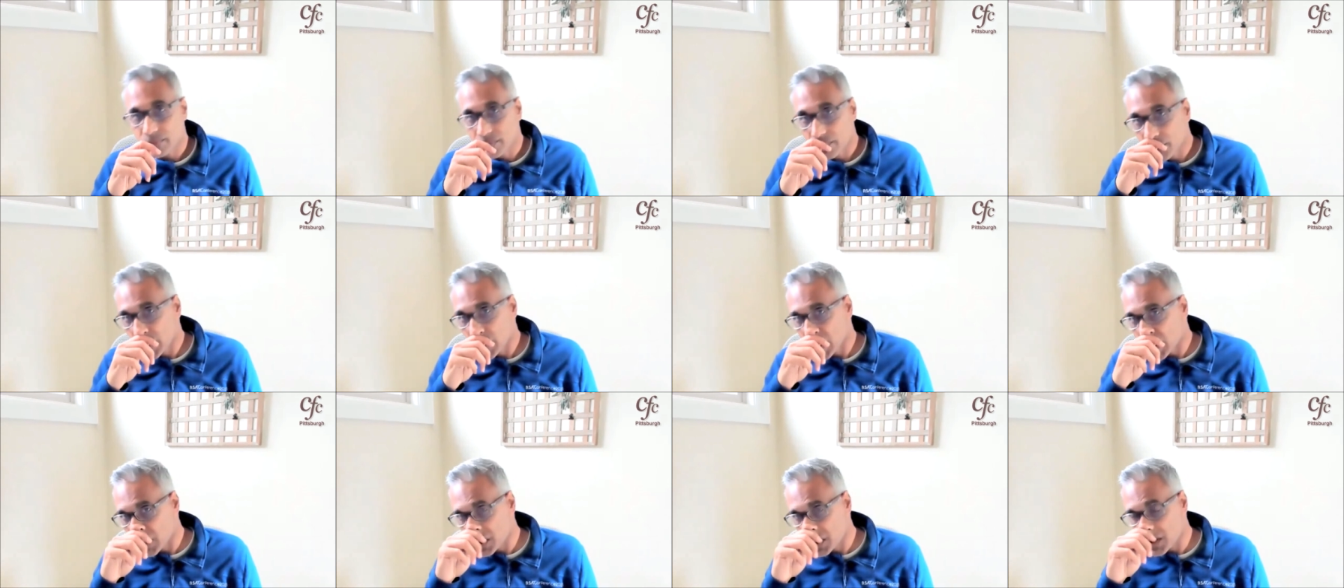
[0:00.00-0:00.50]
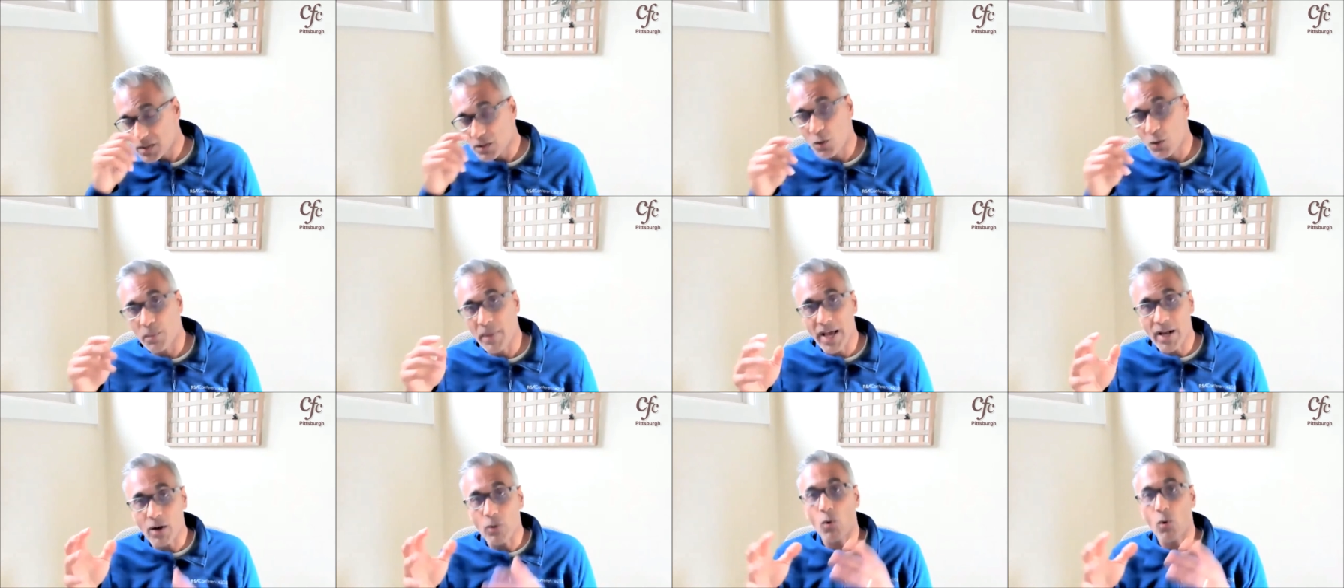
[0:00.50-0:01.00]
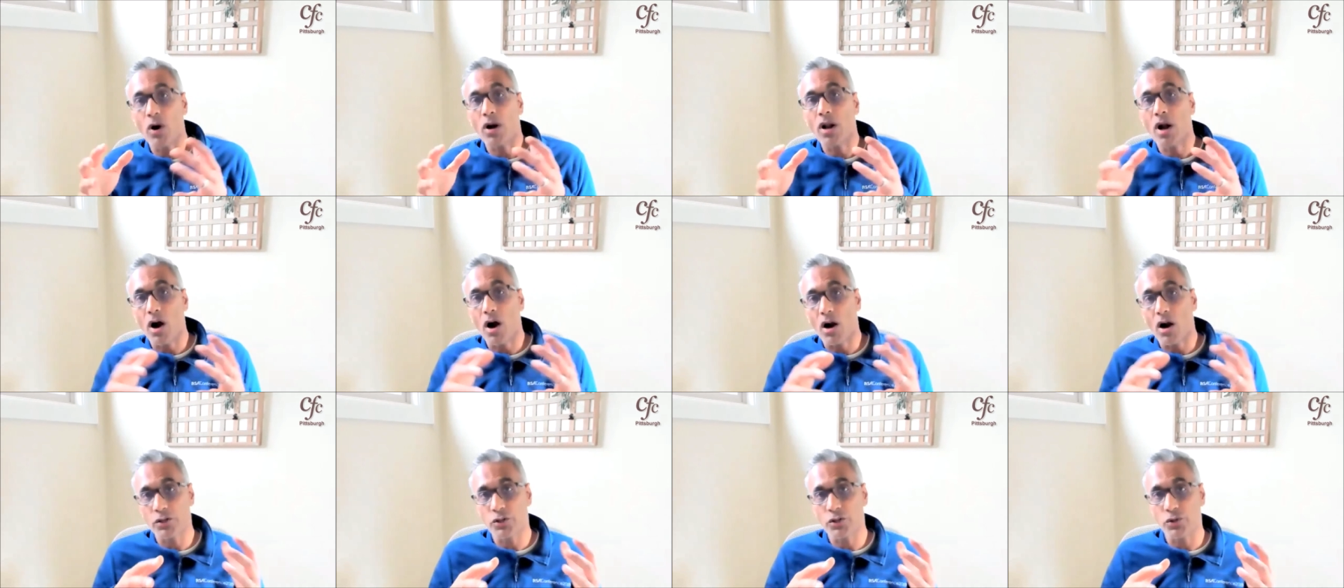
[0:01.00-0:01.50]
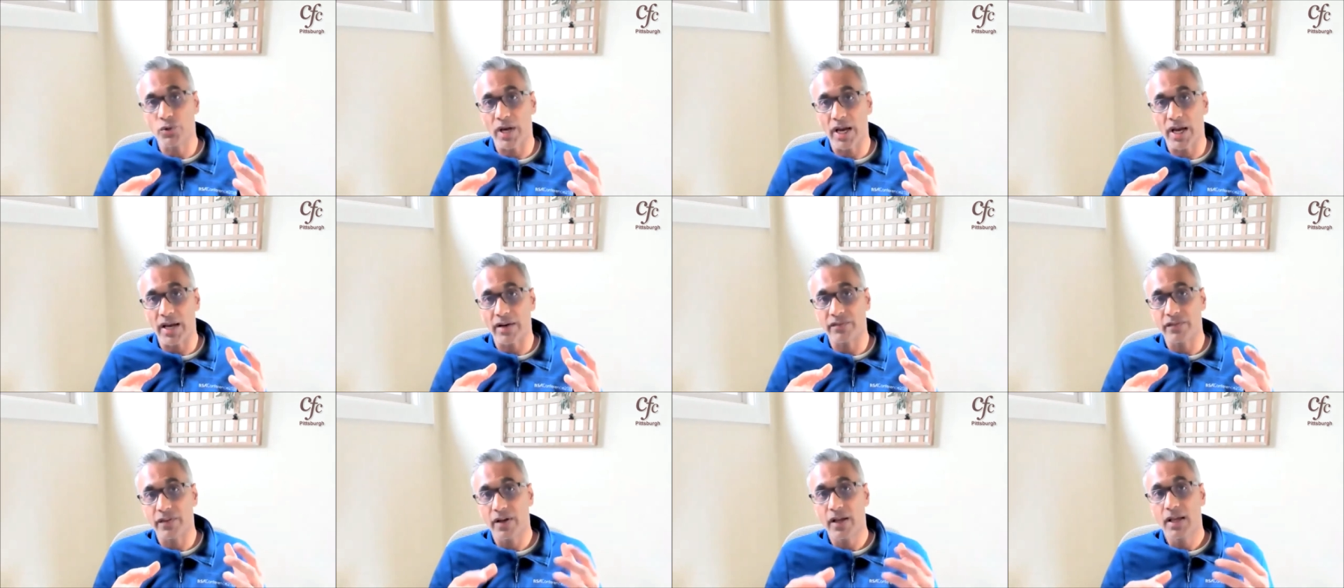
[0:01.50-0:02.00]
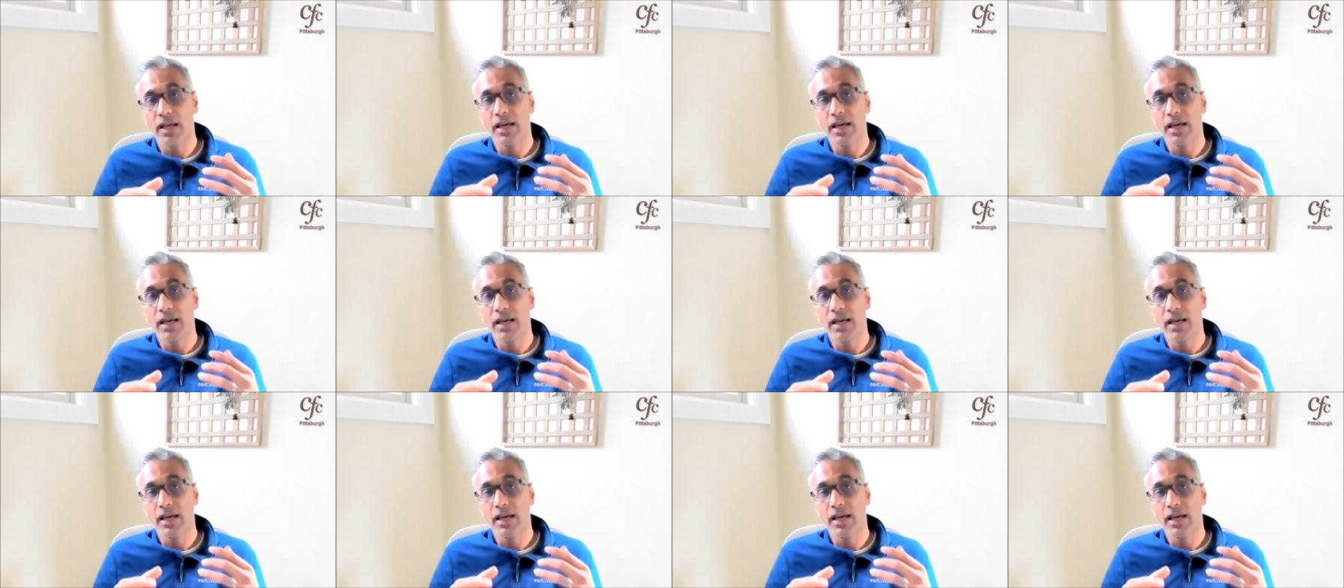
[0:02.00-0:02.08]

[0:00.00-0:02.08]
Because no matter what heart you have,